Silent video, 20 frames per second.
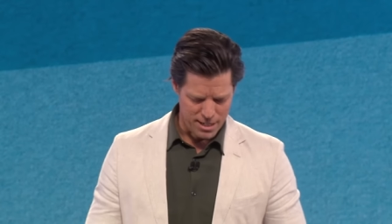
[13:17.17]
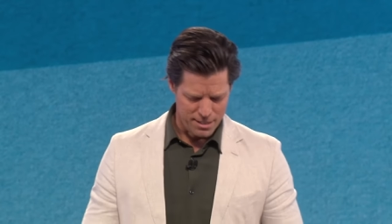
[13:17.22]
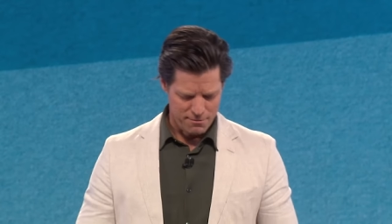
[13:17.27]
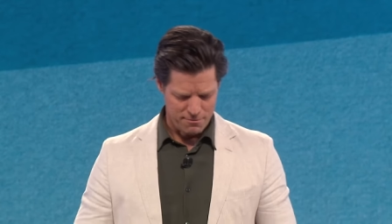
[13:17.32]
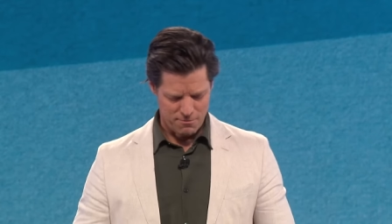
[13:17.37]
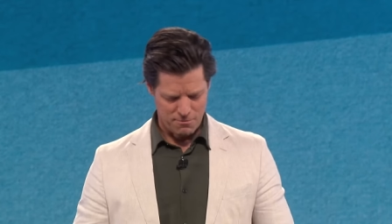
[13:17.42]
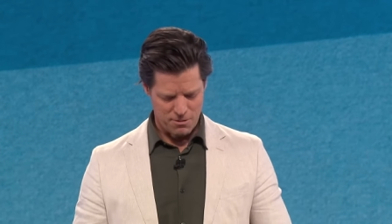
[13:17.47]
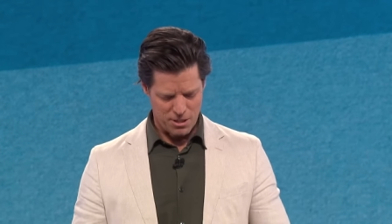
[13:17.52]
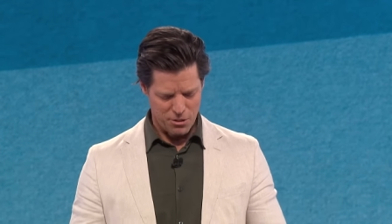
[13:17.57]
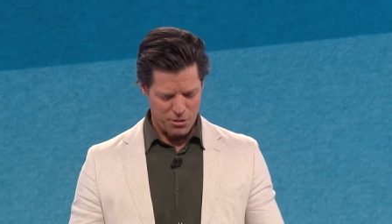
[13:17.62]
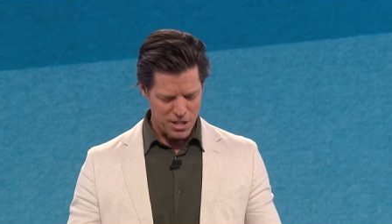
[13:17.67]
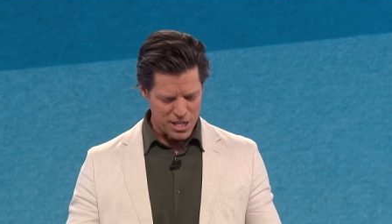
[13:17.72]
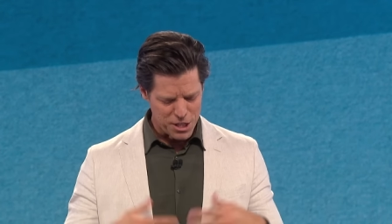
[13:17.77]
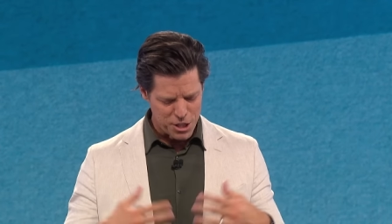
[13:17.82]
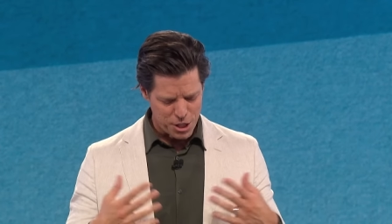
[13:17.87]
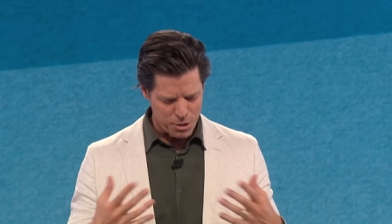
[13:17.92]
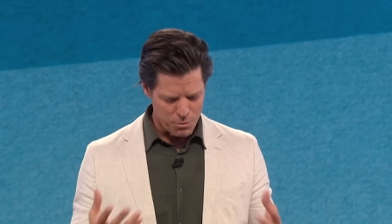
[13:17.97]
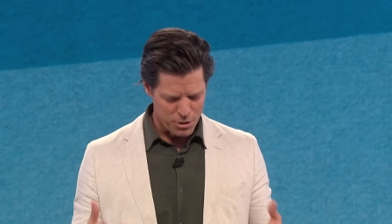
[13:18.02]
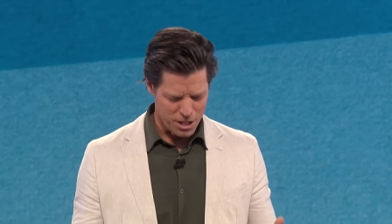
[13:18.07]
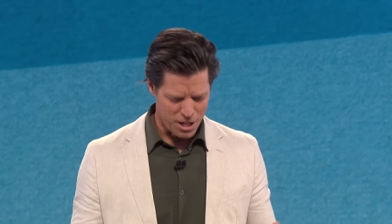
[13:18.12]
And the thing
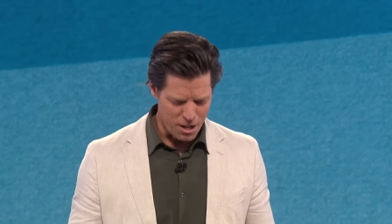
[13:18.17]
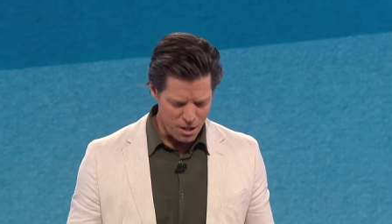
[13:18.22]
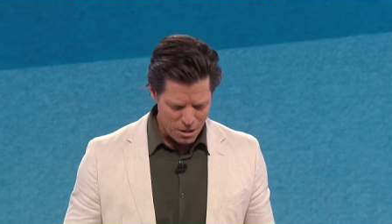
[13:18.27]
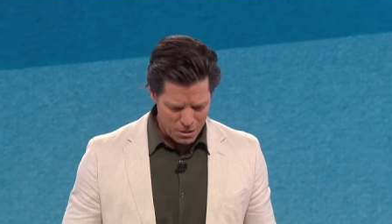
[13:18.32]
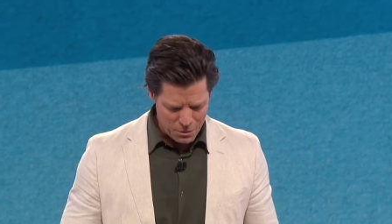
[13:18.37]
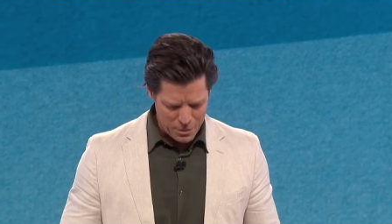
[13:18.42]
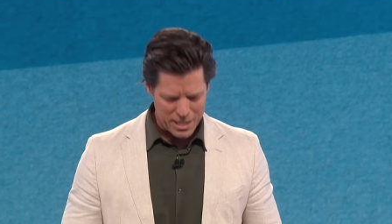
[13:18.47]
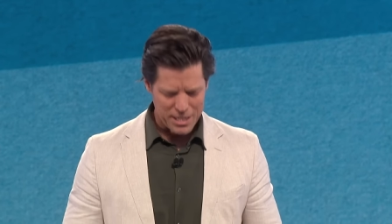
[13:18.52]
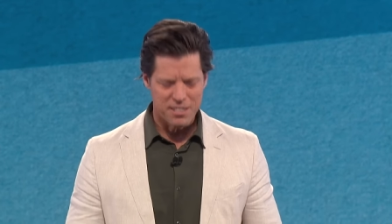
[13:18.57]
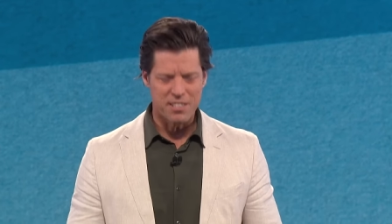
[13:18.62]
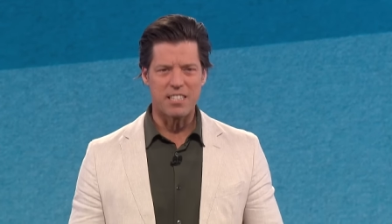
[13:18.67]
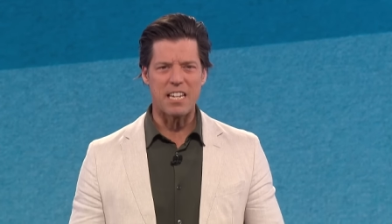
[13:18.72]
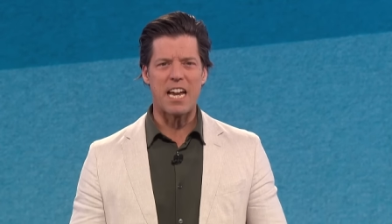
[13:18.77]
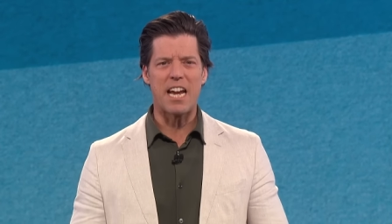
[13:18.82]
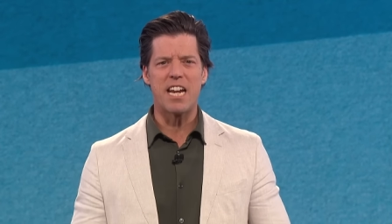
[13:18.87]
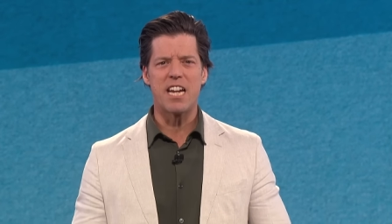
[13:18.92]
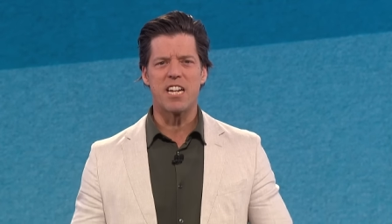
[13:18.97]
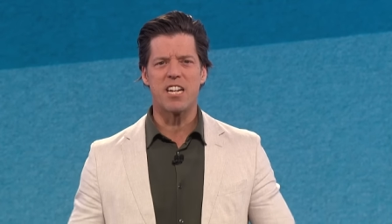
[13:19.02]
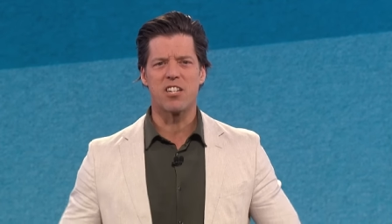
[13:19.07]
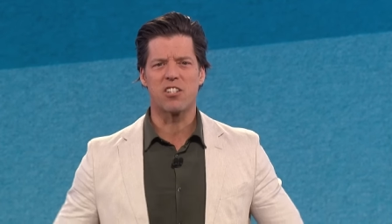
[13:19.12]
she would always
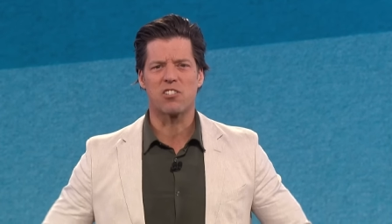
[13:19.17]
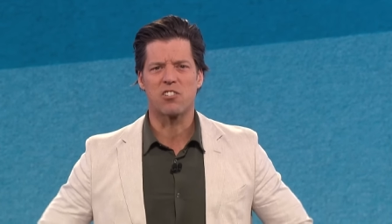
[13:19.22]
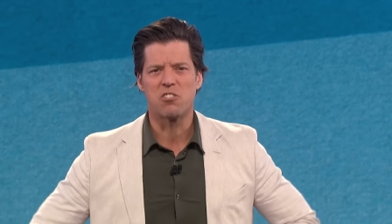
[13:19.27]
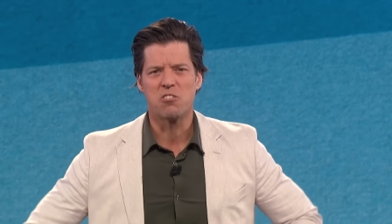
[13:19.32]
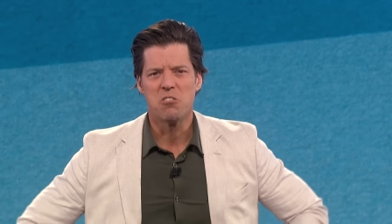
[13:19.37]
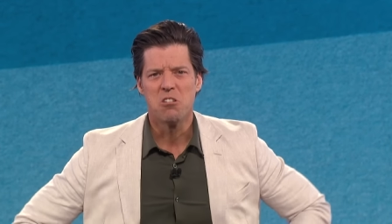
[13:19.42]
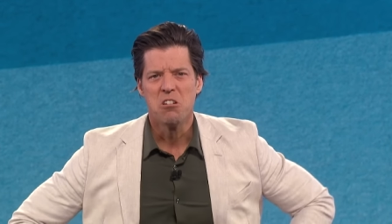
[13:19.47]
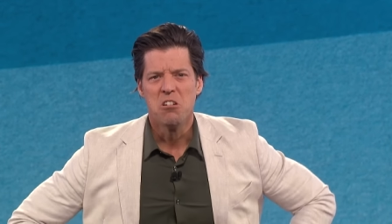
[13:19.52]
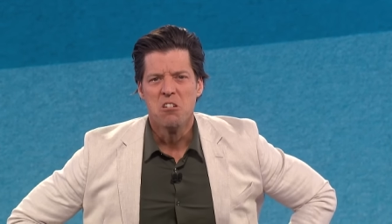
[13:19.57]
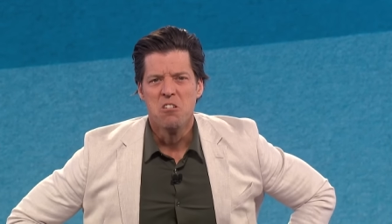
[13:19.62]
say is,